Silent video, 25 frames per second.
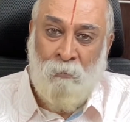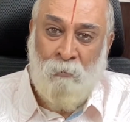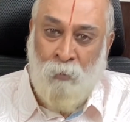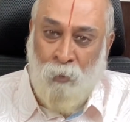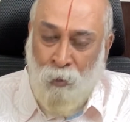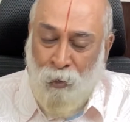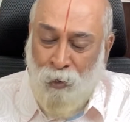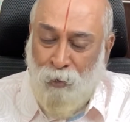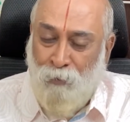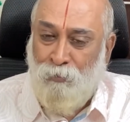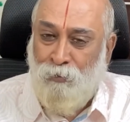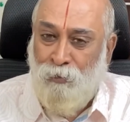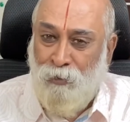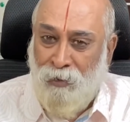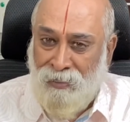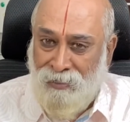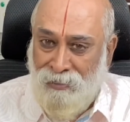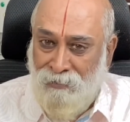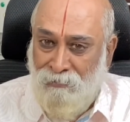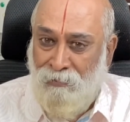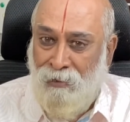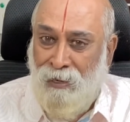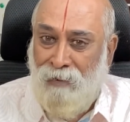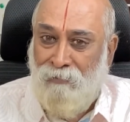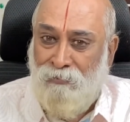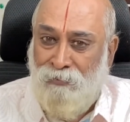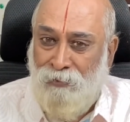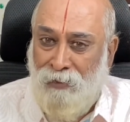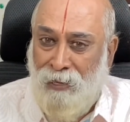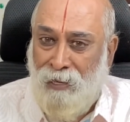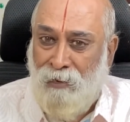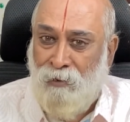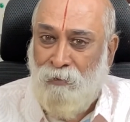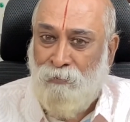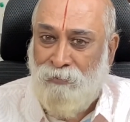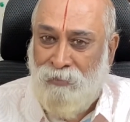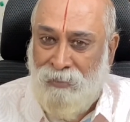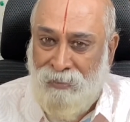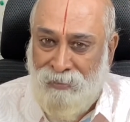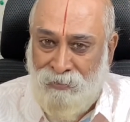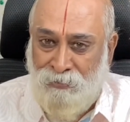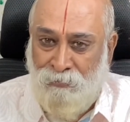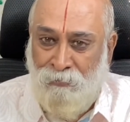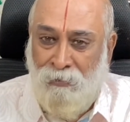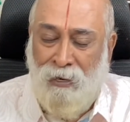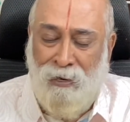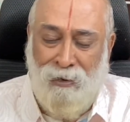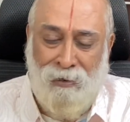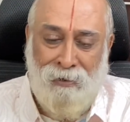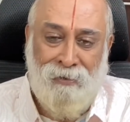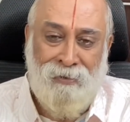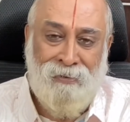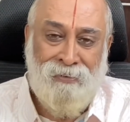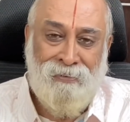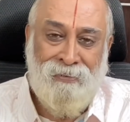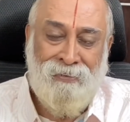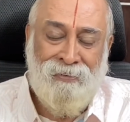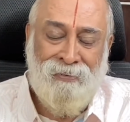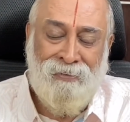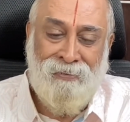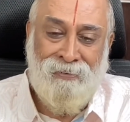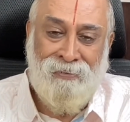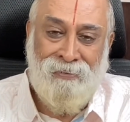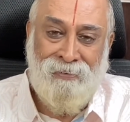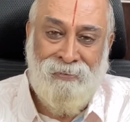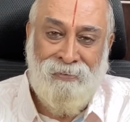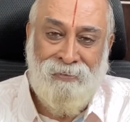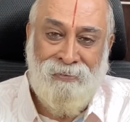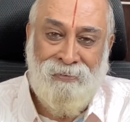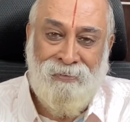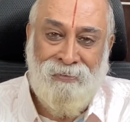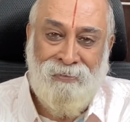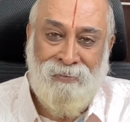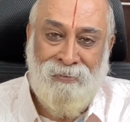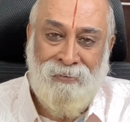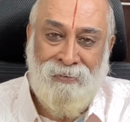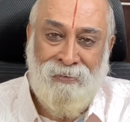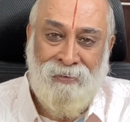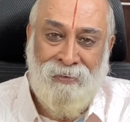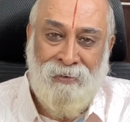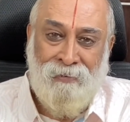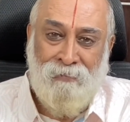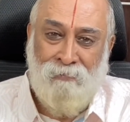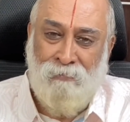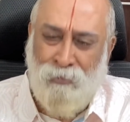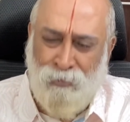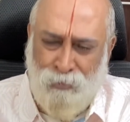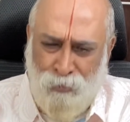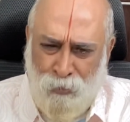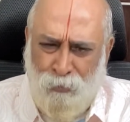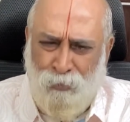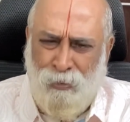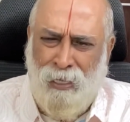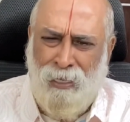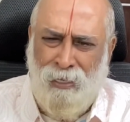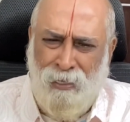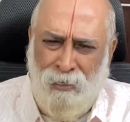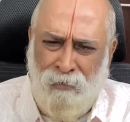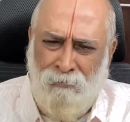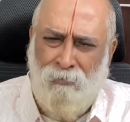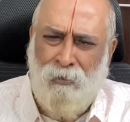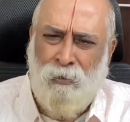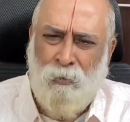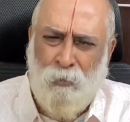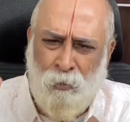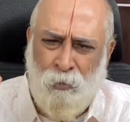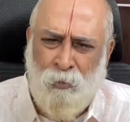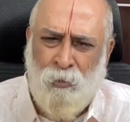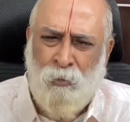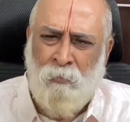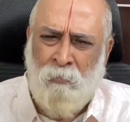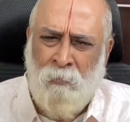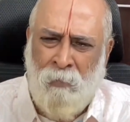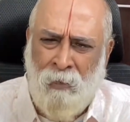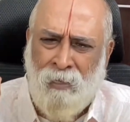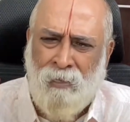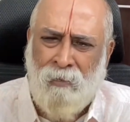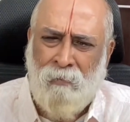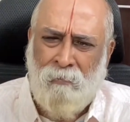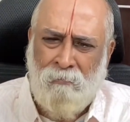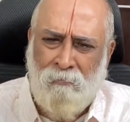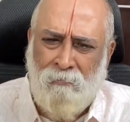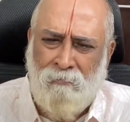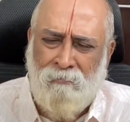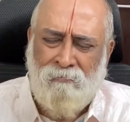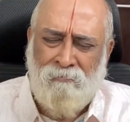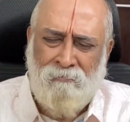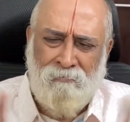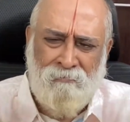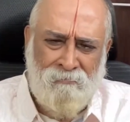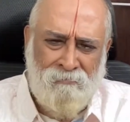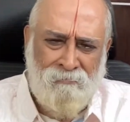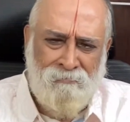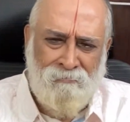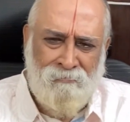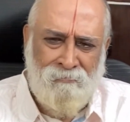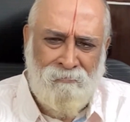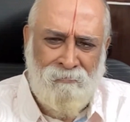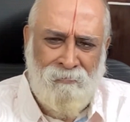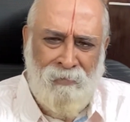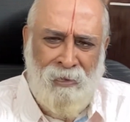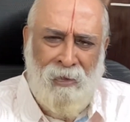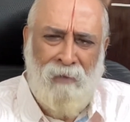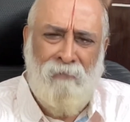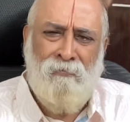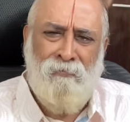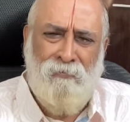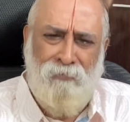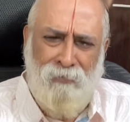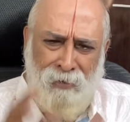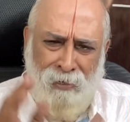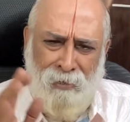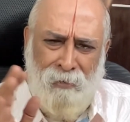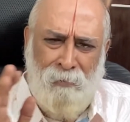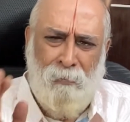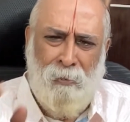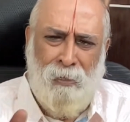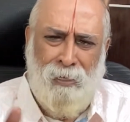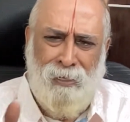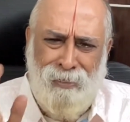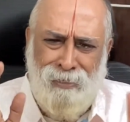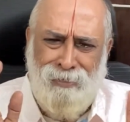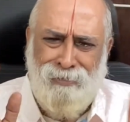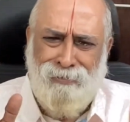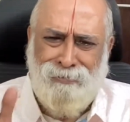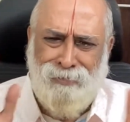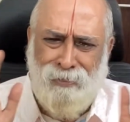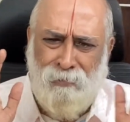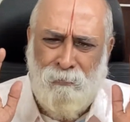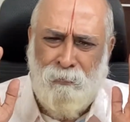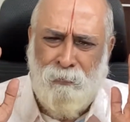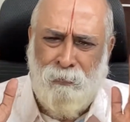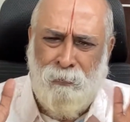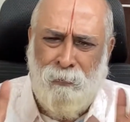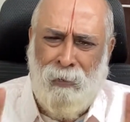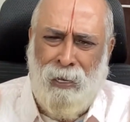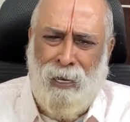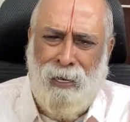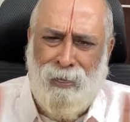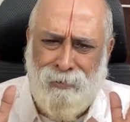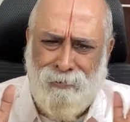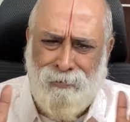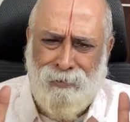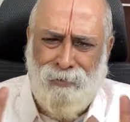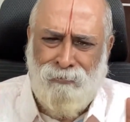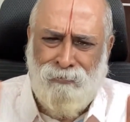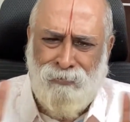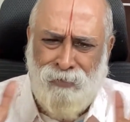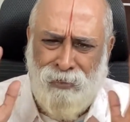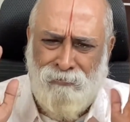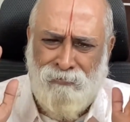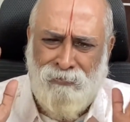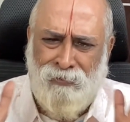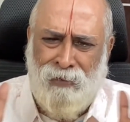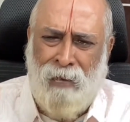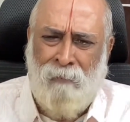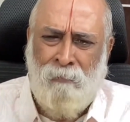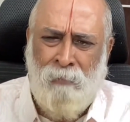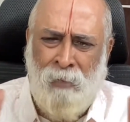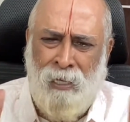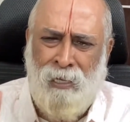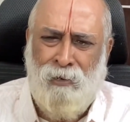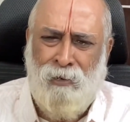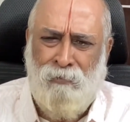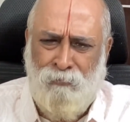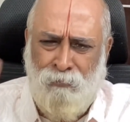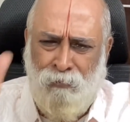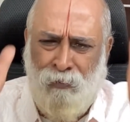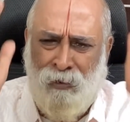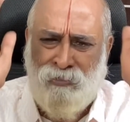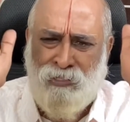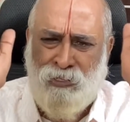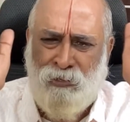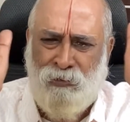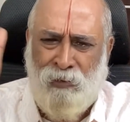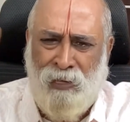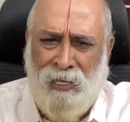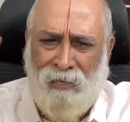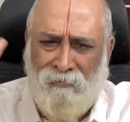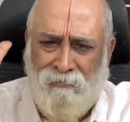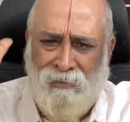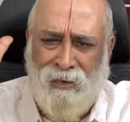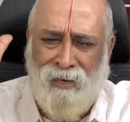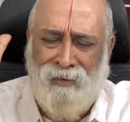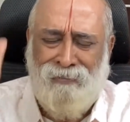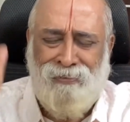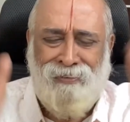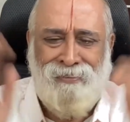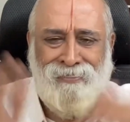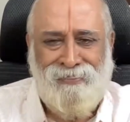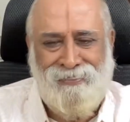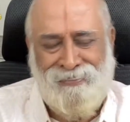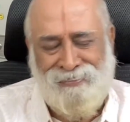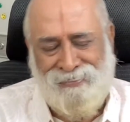more for the welfare of this world. Vasudhaiva Kutumbakam. Everybody is a part of the family of Vasudeva.